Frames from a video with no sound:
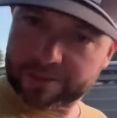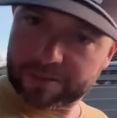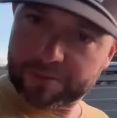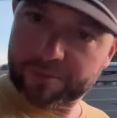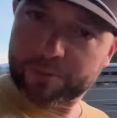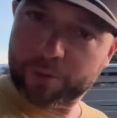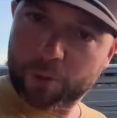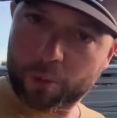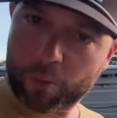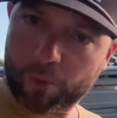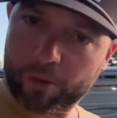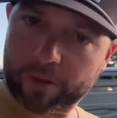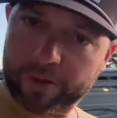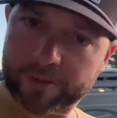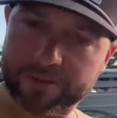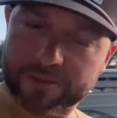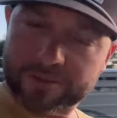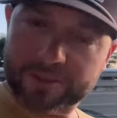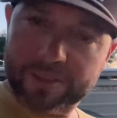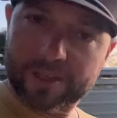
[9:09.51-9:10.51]
of
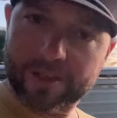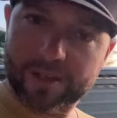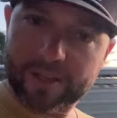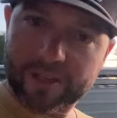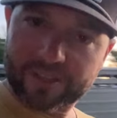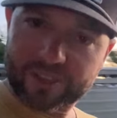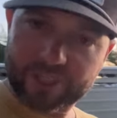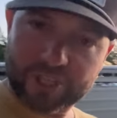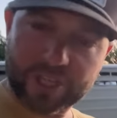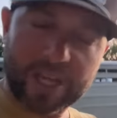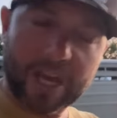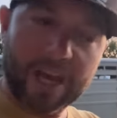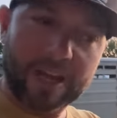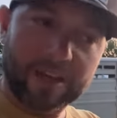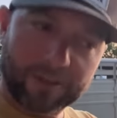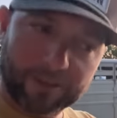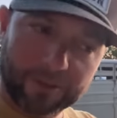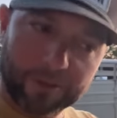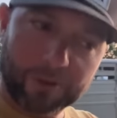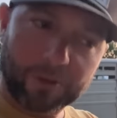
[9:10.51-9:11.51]
course. Uh, she had a
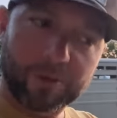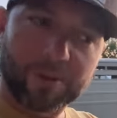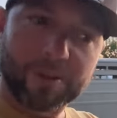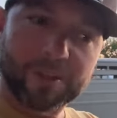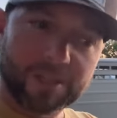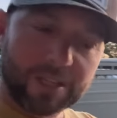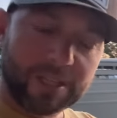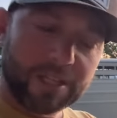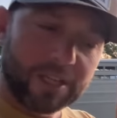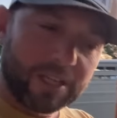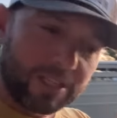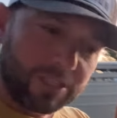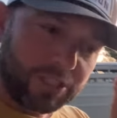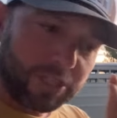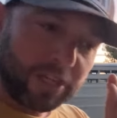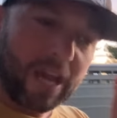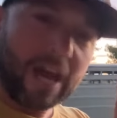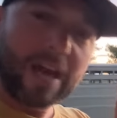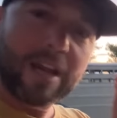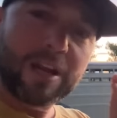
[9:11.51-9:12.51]
little,
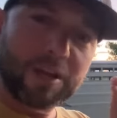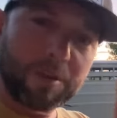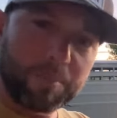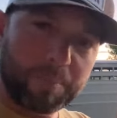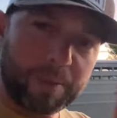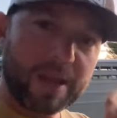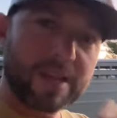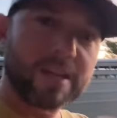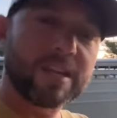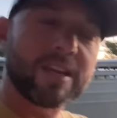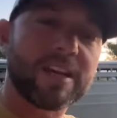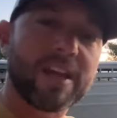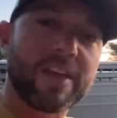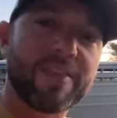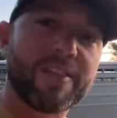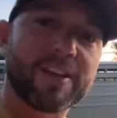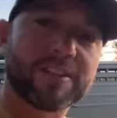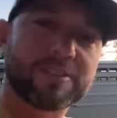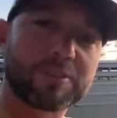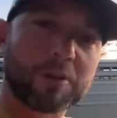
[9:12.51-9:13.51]
she had an opinion in
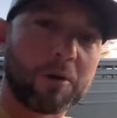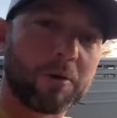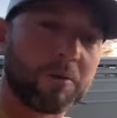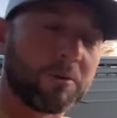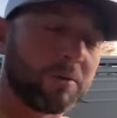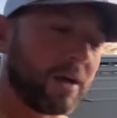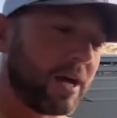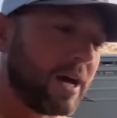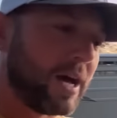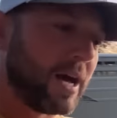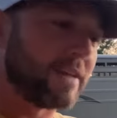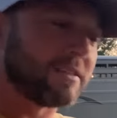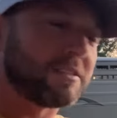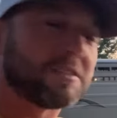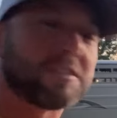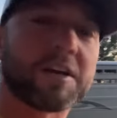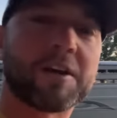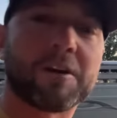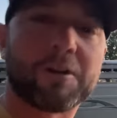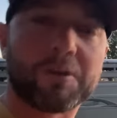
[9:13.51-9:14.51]
this whole uh,
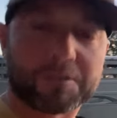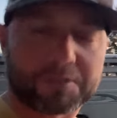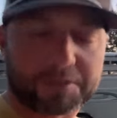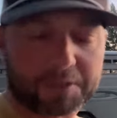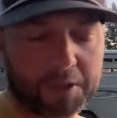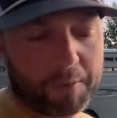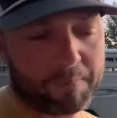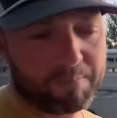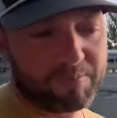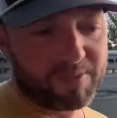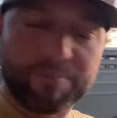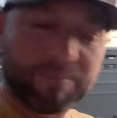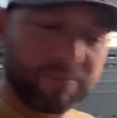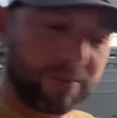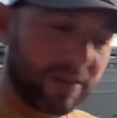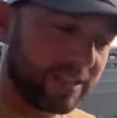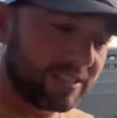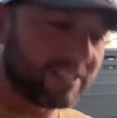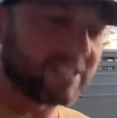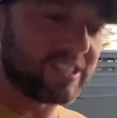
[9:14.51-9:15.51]
sale. So
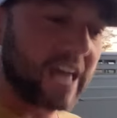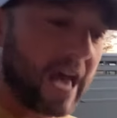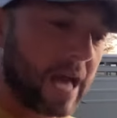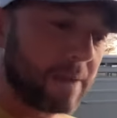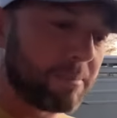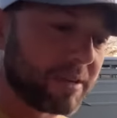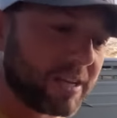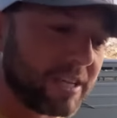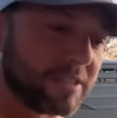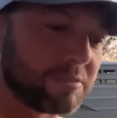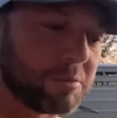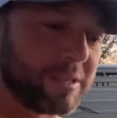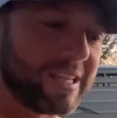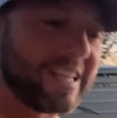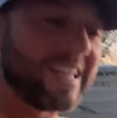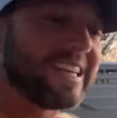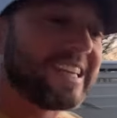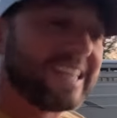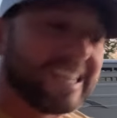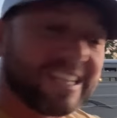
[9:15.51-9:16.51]
it's sad because we
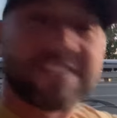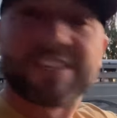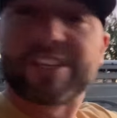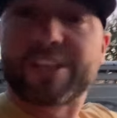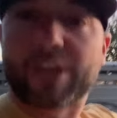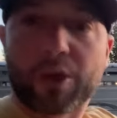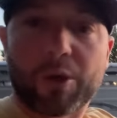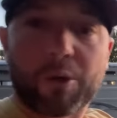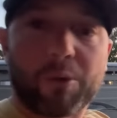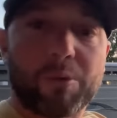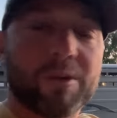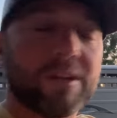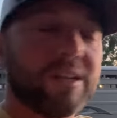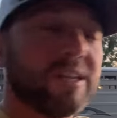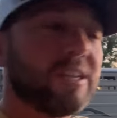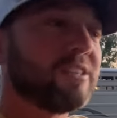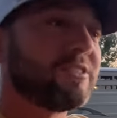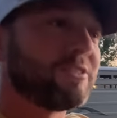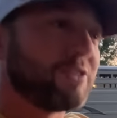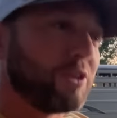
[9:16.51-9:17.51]
didn't get to go
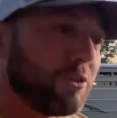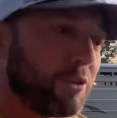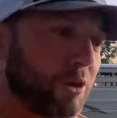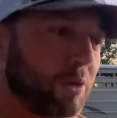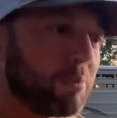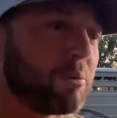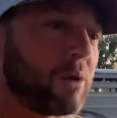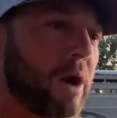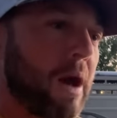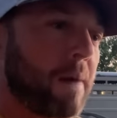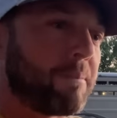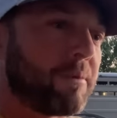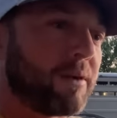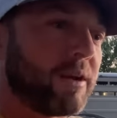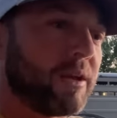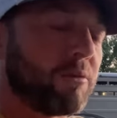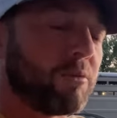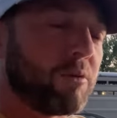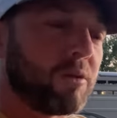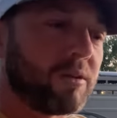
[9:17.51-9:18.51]
to their
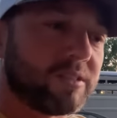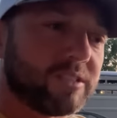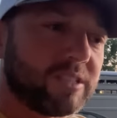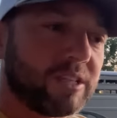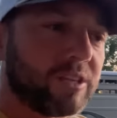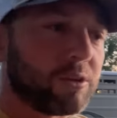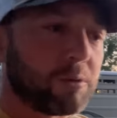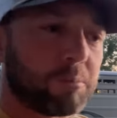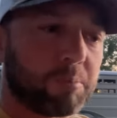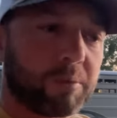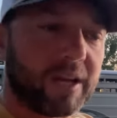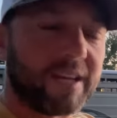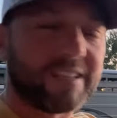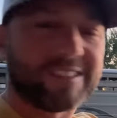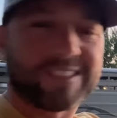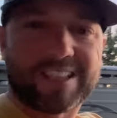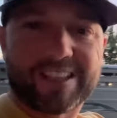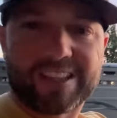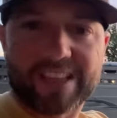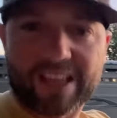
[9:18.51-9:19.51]
property. We want to see their
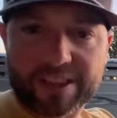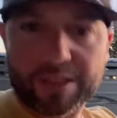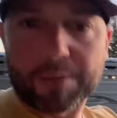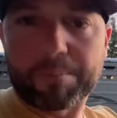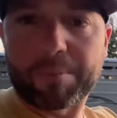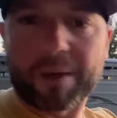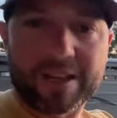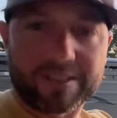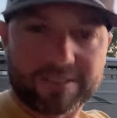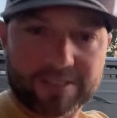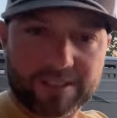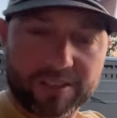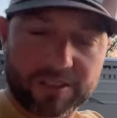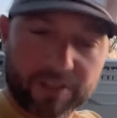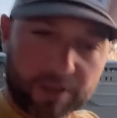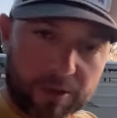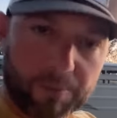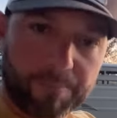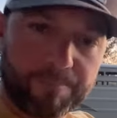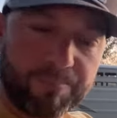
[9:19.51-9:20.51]
place and let the bison
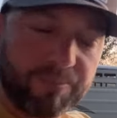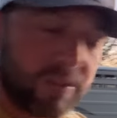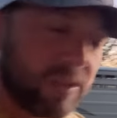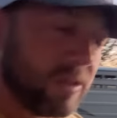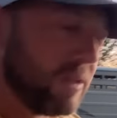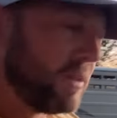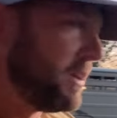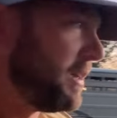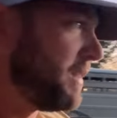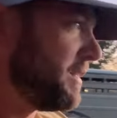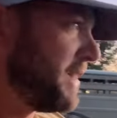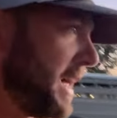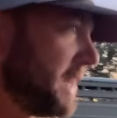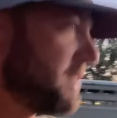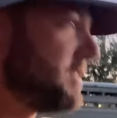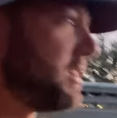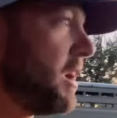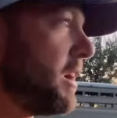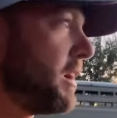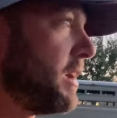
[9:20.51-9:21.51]
go.
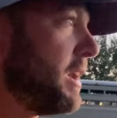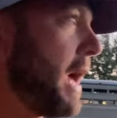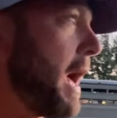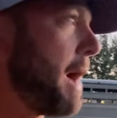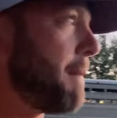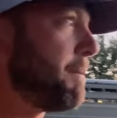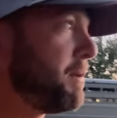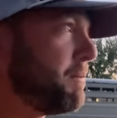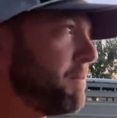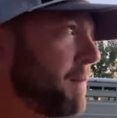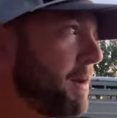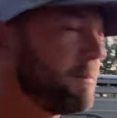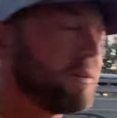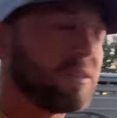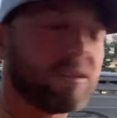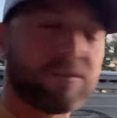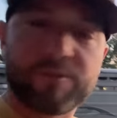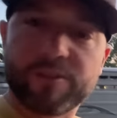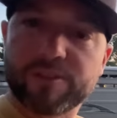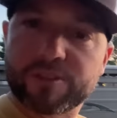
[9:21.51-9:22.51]
That's not going to happen. Maybe in
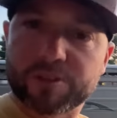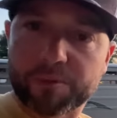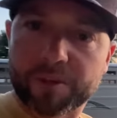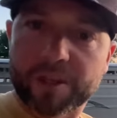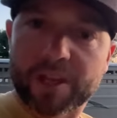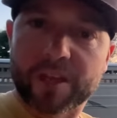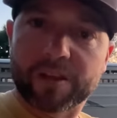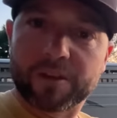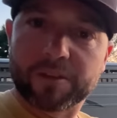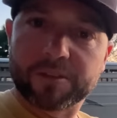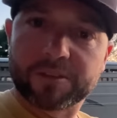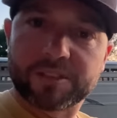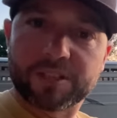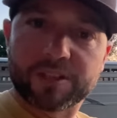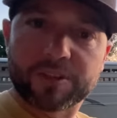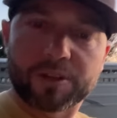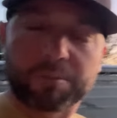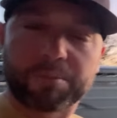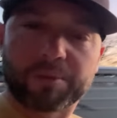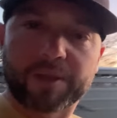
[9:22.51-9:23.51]
the future we can go see
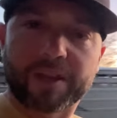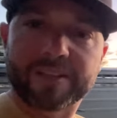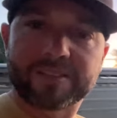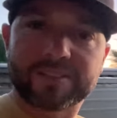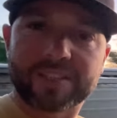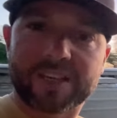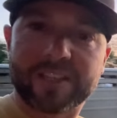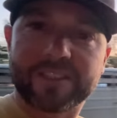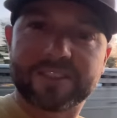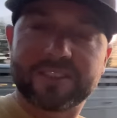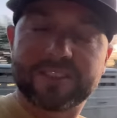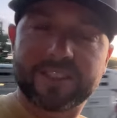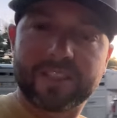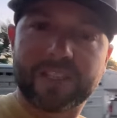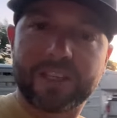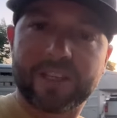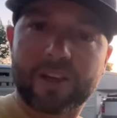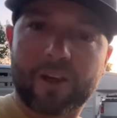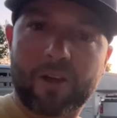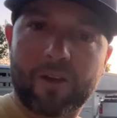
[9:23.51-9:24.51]
their place and
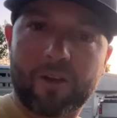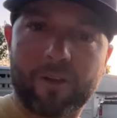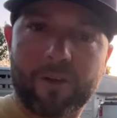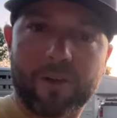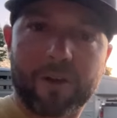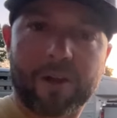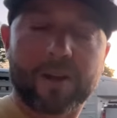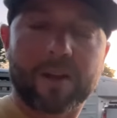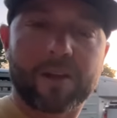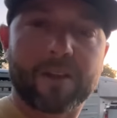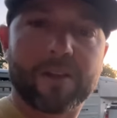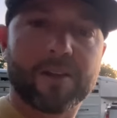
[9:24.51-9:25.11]
see our